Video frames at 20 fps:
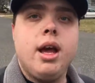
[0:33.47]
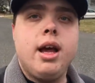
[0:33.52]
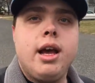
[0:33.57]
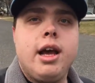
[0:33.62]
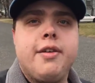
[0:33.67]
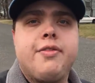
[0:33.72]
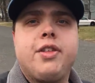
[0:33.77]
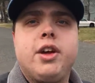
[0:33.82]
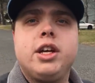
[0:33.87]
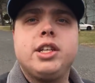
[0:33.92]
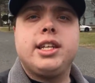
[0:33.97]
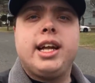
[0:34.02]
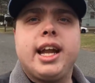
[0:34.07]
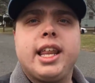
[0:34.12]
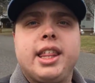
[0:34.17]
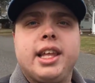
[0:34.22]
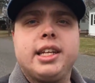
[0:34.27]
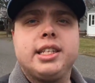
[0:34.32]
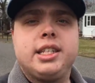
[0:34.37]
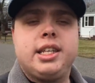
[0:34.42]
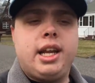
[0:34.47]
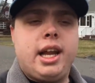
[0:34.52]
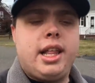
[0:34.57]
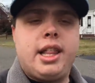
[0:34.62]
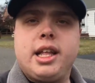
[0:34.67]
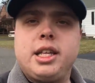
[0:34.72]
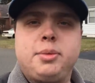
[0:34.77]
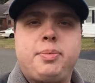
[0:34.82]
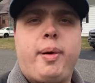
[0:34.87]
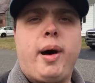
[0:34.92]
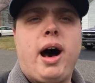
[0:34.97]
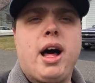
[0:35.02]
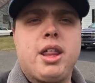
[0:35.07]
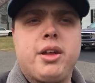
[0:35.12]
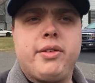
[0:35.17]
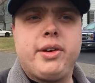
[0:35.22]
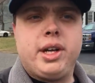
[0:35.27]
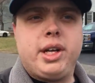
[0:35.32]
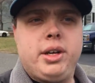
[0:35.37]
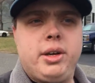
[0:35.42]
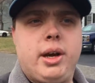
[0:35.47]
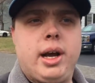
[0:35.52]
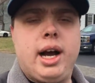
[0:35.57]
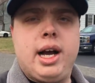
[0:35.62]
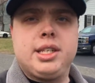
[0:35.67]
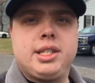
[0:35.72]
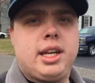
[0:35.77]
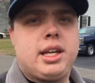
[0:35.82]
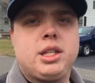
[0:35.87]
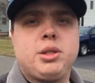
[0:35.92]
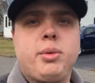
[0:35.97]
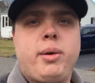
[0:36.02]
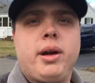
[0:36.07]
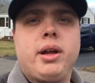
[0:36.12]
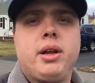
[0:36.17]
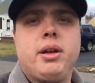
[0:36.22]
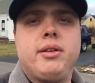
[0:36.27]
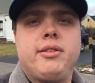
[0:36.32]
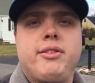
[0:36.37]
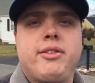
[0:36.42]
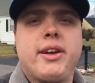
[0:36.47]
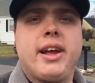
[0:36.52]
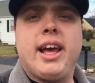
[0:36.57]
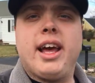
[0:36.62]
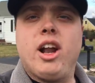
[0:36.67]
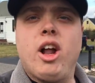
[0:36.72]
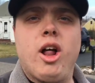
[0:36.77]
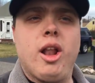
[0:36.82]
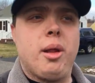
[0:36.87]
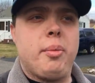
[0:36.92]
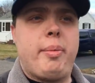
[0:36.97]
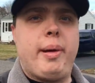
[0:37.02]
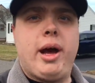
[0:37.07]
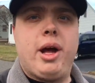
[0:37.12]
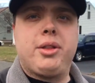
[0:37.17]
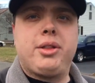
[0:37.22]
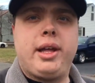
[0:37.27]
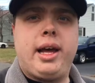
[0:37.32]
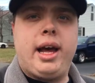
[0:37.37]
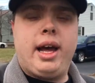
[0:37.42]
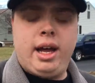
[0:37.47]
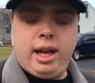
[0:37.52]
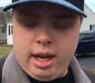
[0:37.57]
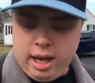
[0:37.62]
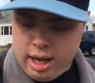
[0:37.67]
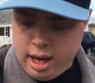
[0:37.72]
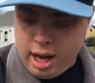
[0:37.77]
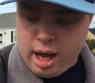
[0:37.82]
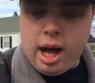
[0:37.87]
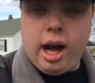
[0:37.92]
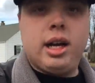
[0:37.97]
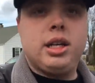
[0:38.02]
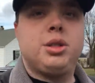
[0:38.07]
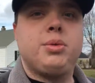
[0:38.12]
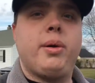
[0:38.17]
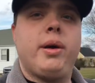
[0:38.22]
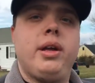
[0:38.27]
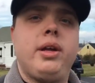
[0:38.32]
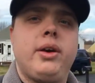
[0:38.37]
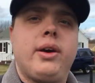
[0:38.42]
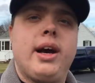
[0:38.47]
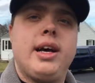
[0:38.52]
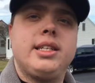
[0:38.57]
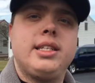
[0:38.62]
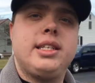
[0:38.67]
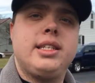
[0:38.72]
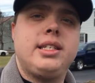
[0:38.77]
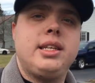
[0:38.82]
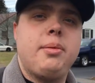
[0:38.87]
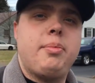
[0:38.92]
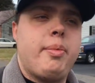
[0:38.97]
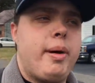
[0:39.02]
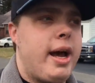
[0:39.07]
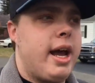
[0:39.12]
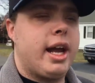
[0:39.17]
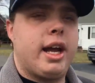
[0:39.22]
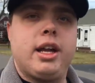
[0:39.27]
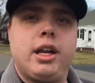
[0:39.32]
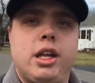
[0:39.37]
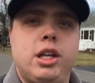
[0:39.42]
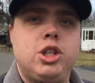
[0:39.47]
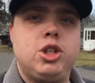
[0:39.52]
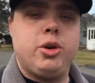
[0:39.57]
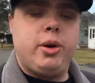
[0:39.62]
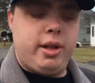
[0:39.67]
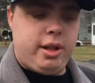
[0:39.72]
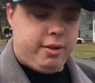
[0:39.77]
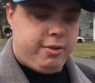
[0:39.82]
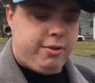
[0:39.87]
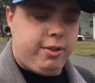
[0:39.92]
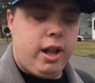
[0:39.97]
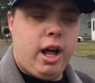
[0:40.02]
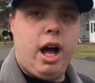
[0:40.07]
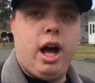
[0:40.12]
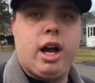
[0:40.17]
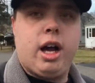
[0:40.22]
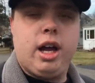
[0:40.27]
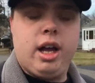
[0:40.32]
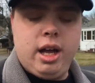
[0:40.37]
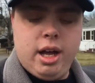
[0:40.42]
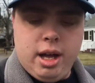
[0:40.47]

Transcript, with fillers: If there's anything today that's bothering you guys, I just want you to forget all about that. I just want you guys to sit back and enjoy the vlog.